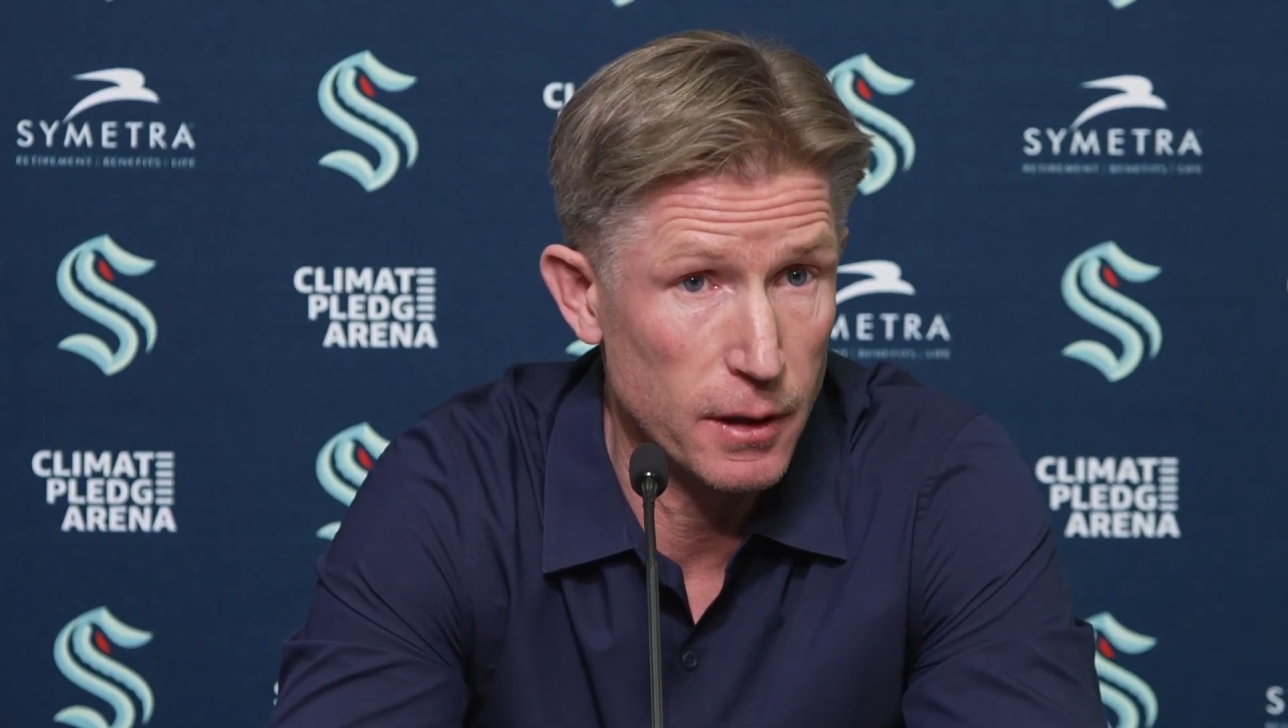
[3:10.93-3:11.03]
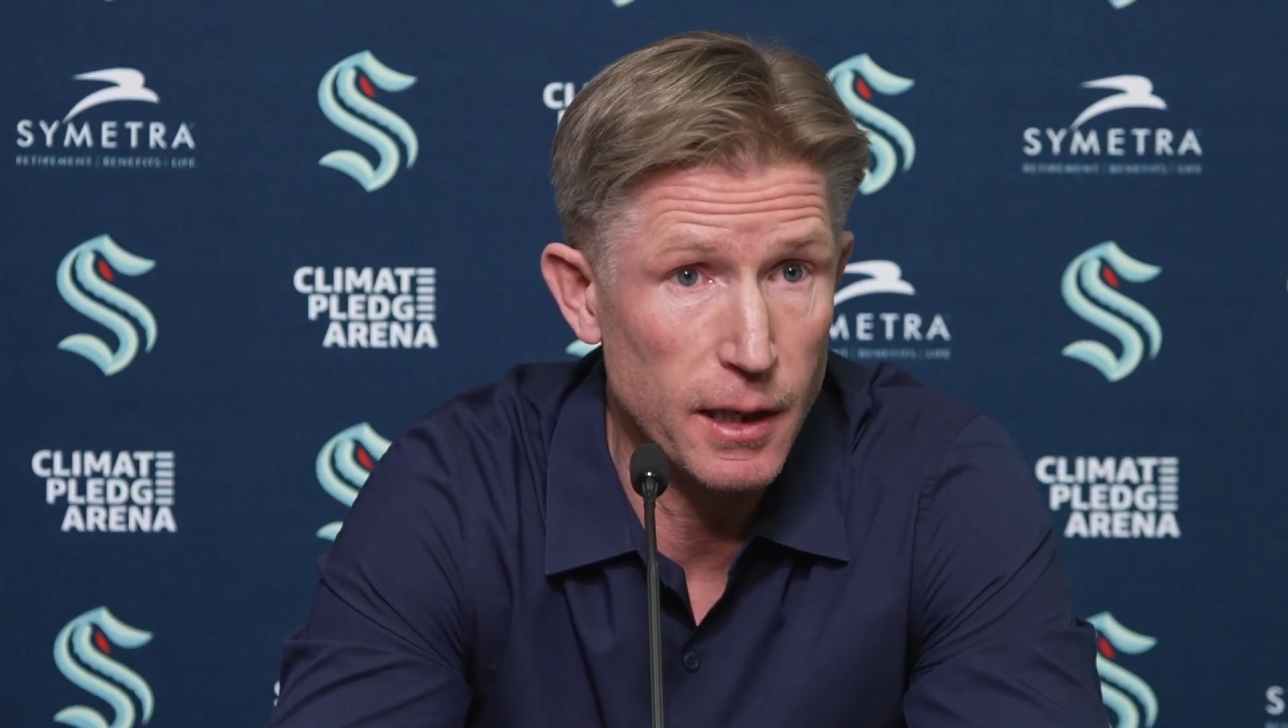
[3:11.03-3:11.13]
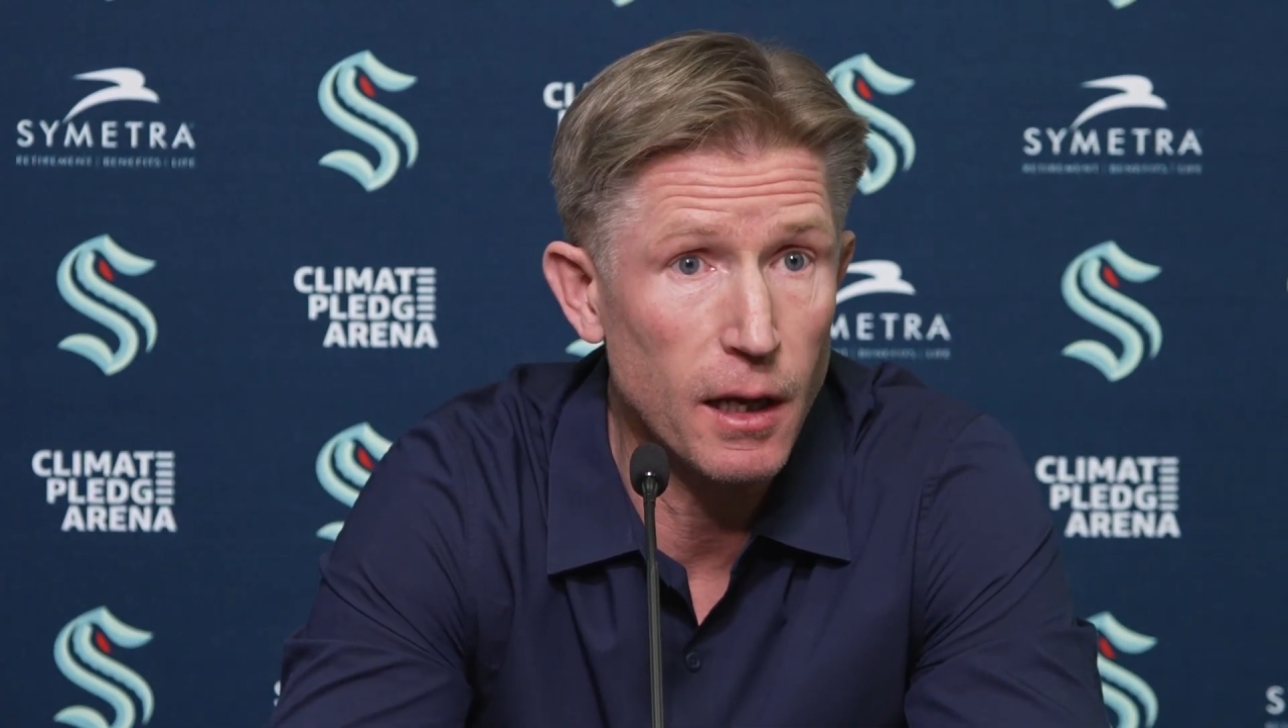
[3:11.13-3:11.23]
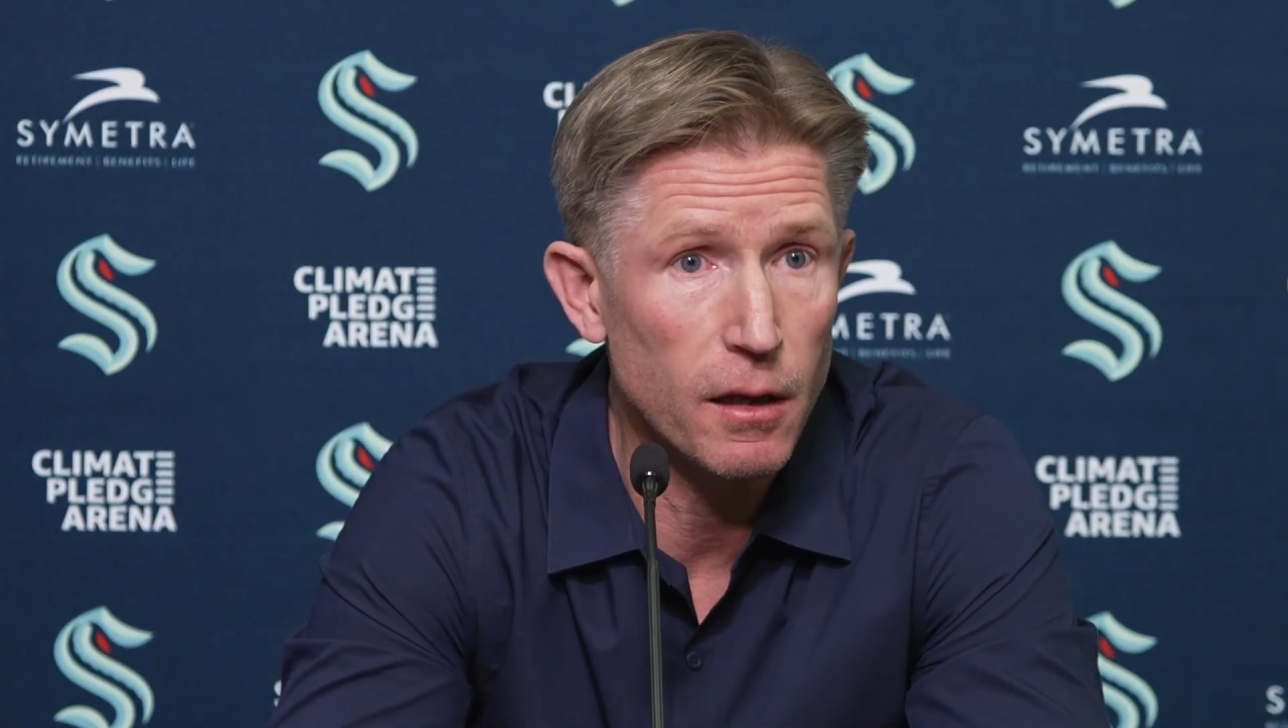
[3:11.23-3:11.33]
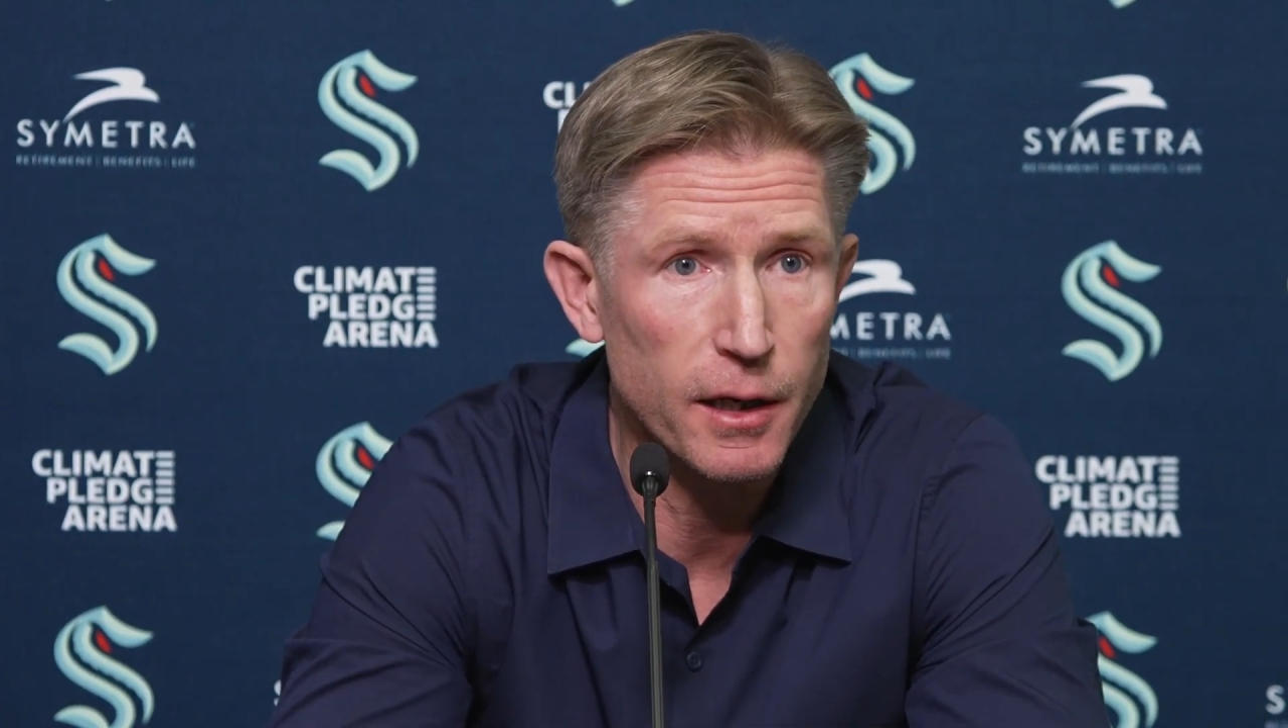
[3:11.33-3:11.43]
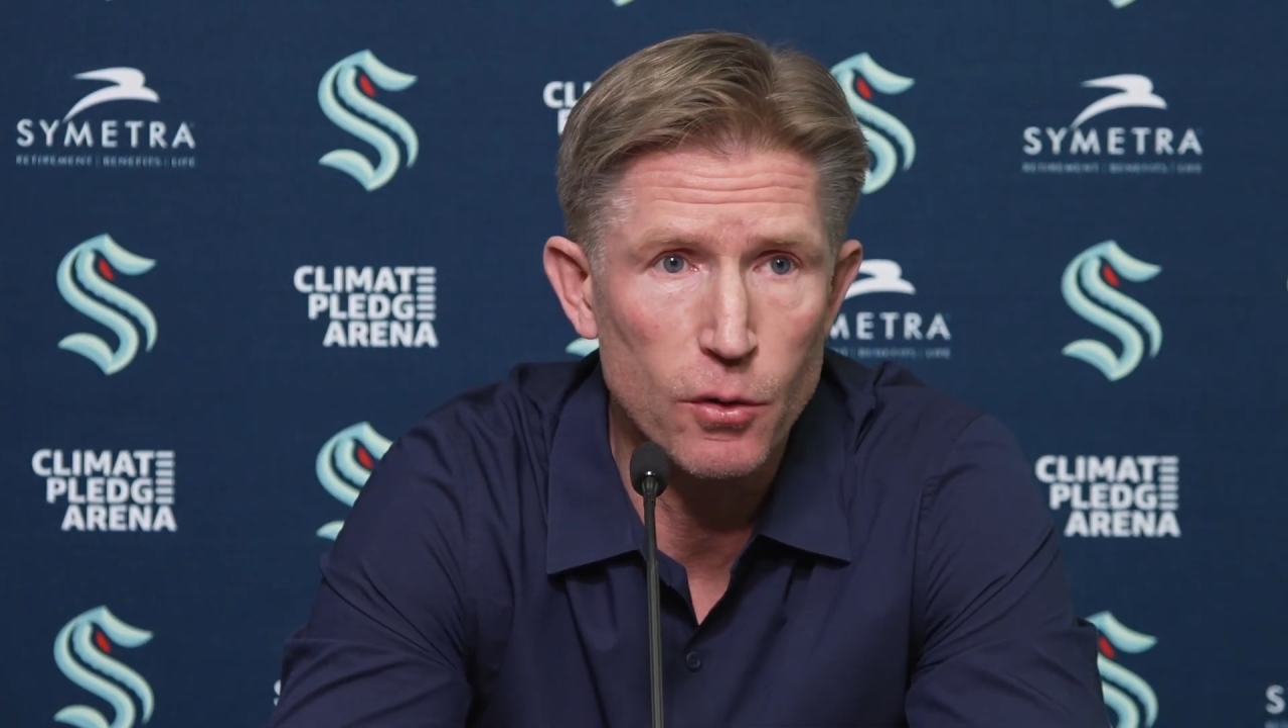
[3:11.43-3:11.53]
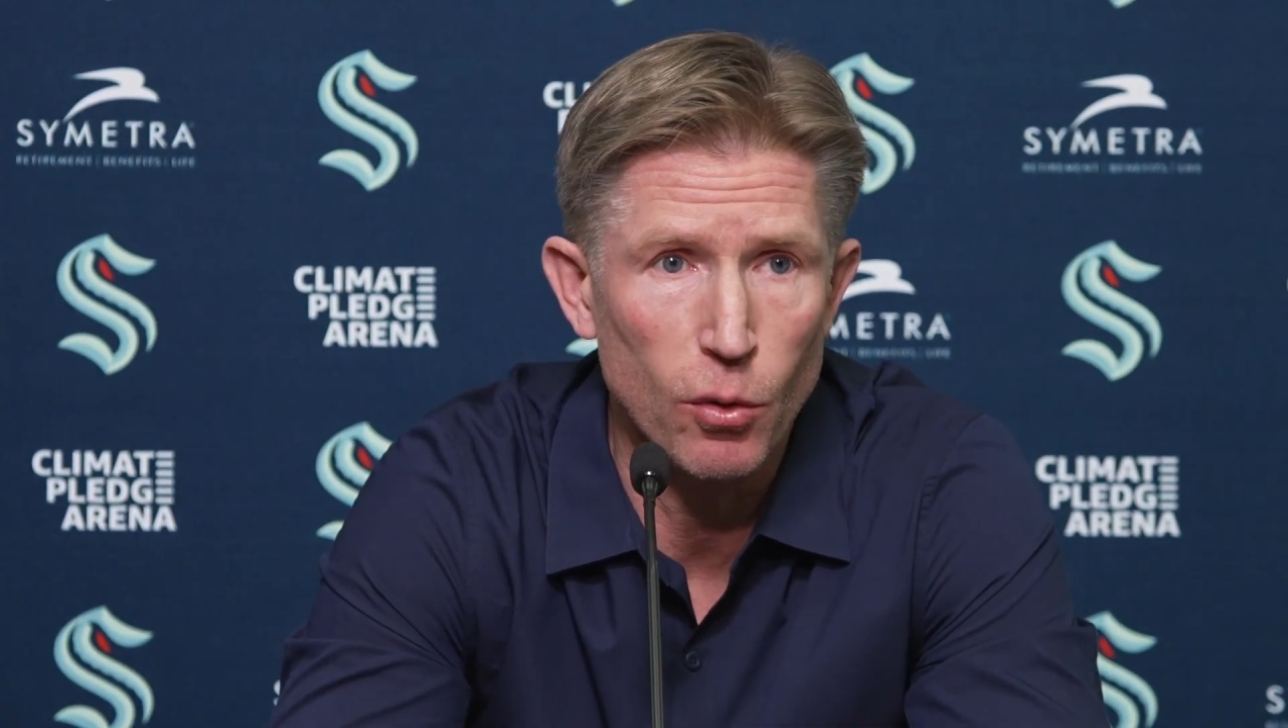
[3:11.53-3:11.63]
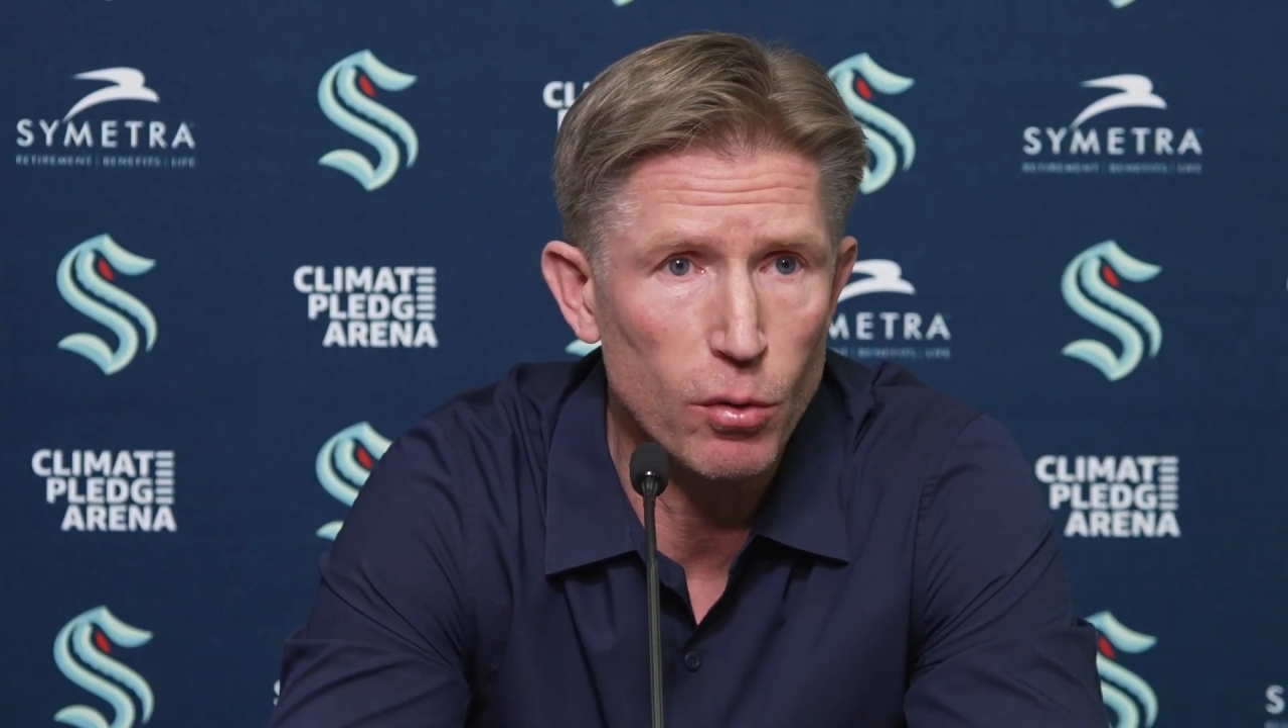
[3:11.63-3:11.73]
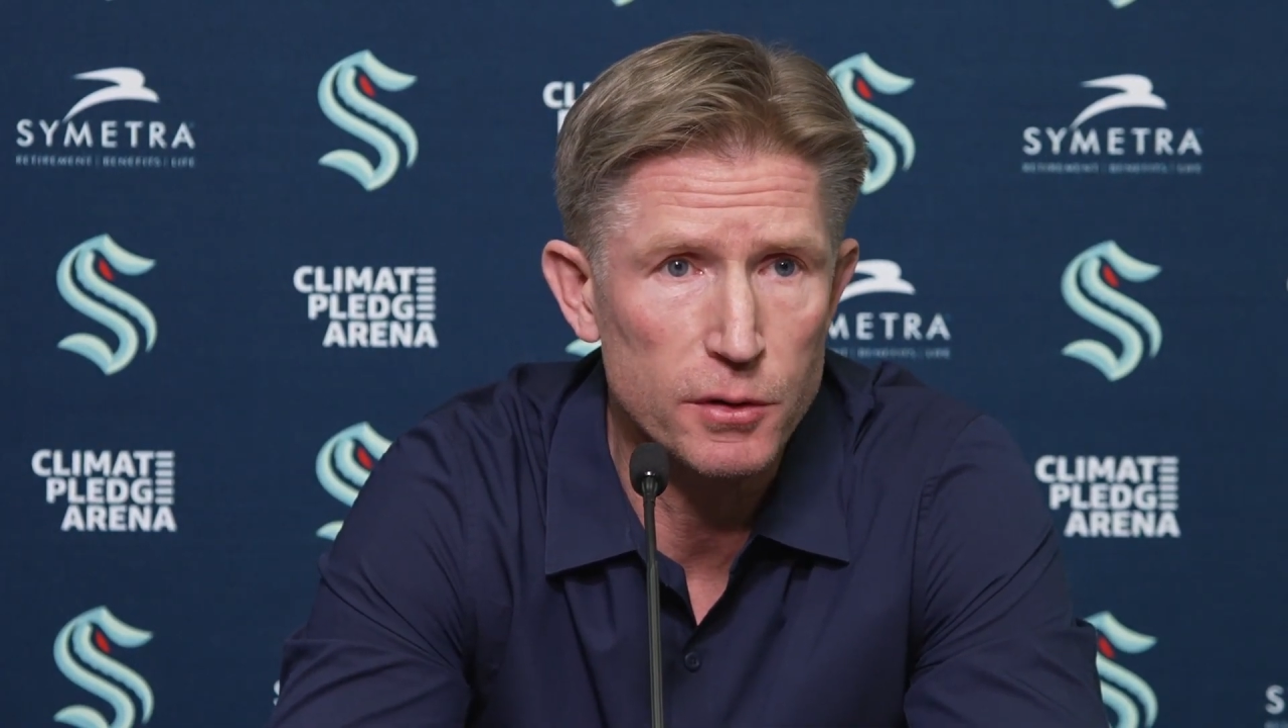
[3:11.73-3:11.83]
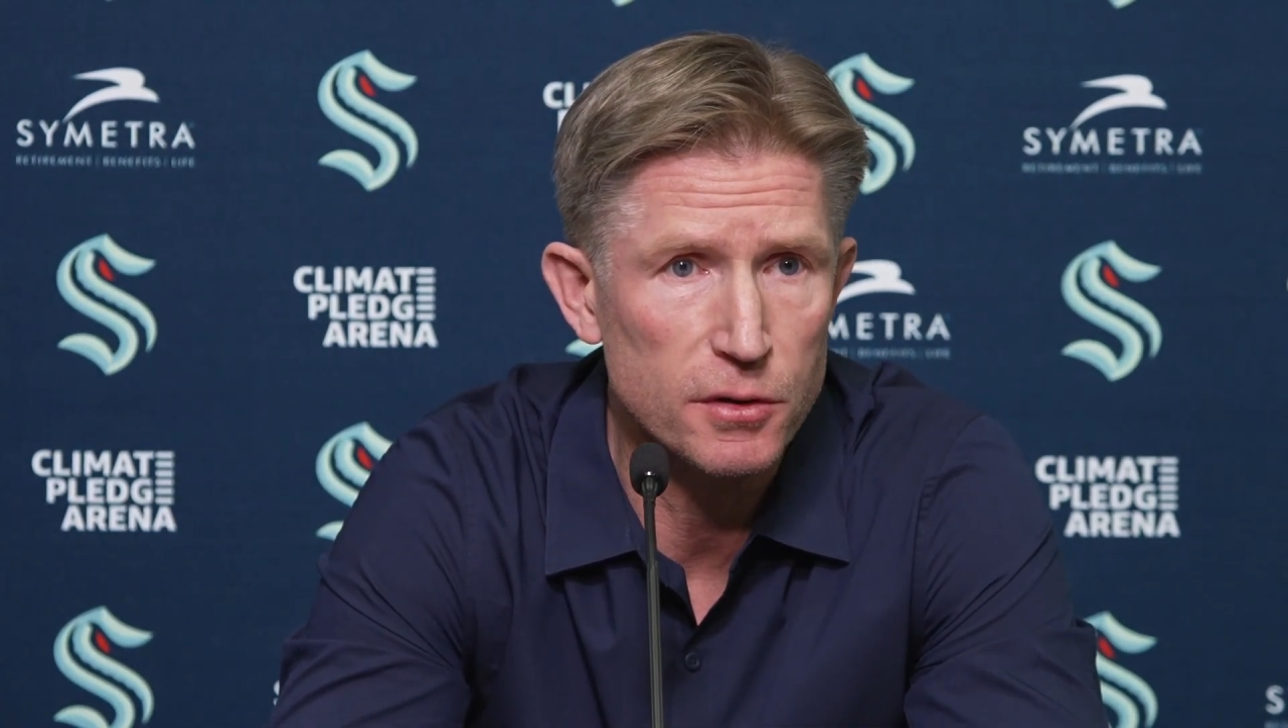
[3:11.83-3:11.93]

a guy like Kole,